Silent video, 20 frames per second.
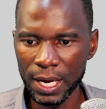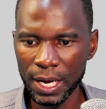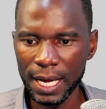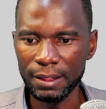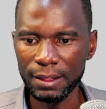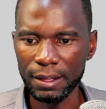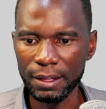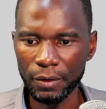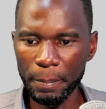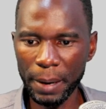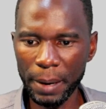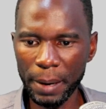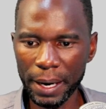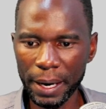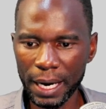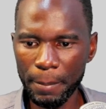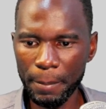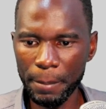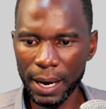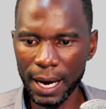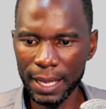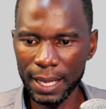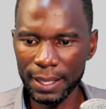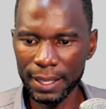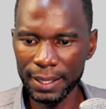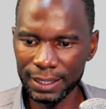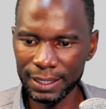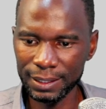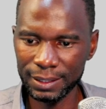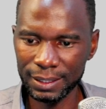The rebar number, that
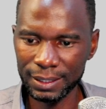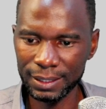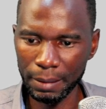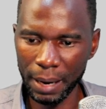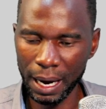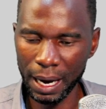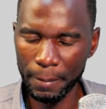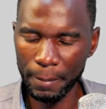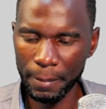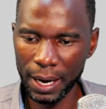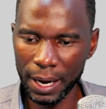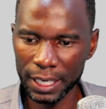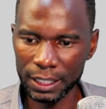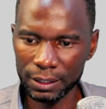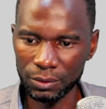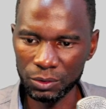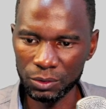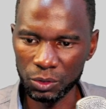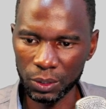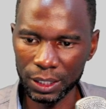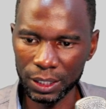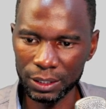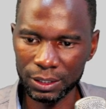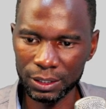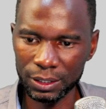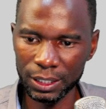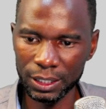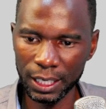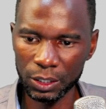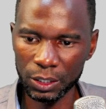is the bar mark. You can see
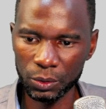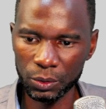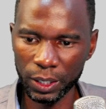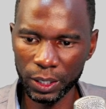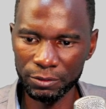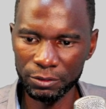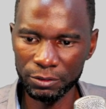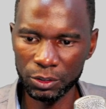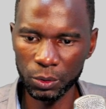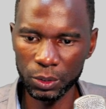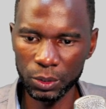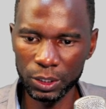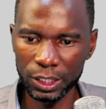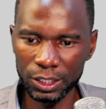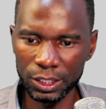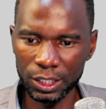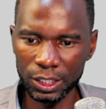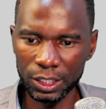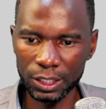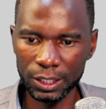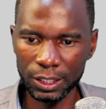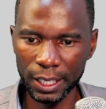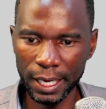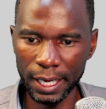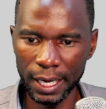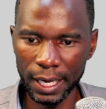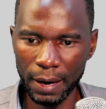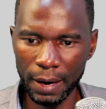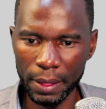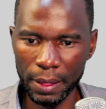that we have two digits there,
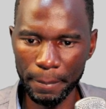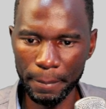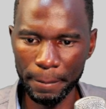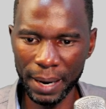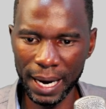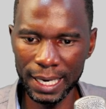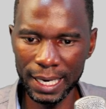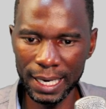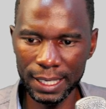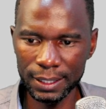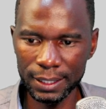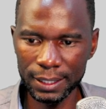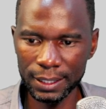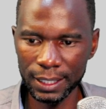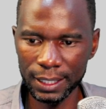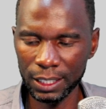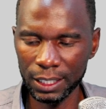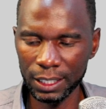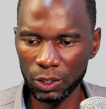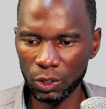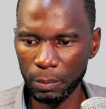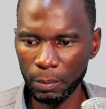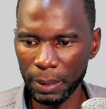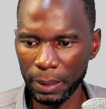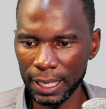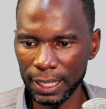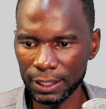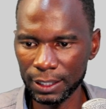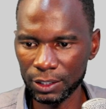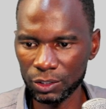the bar length and the total bar
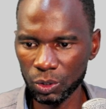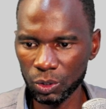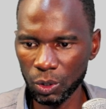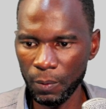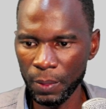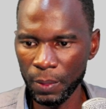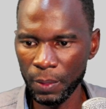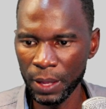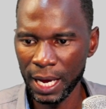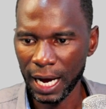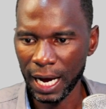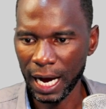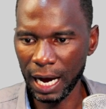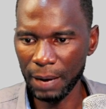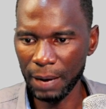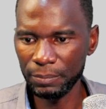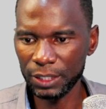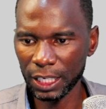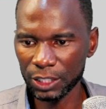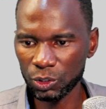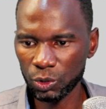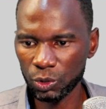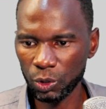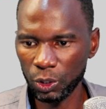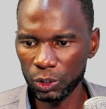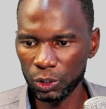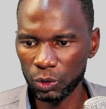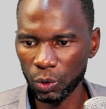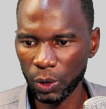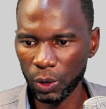length. So I'm just going
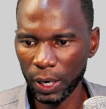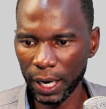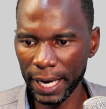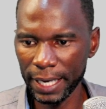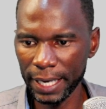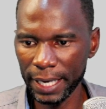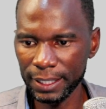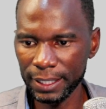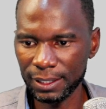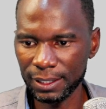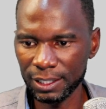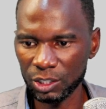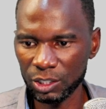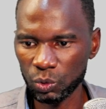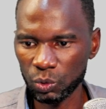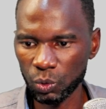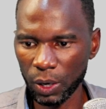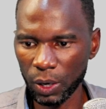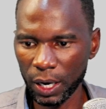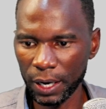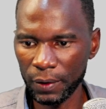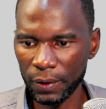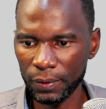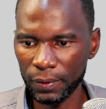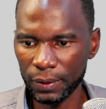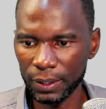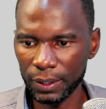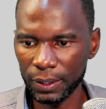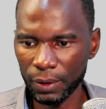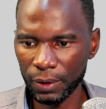to hide this one,
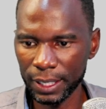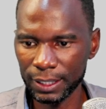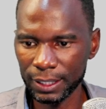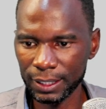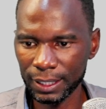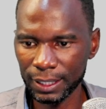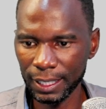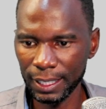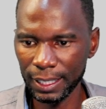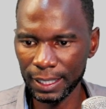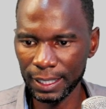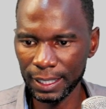right click.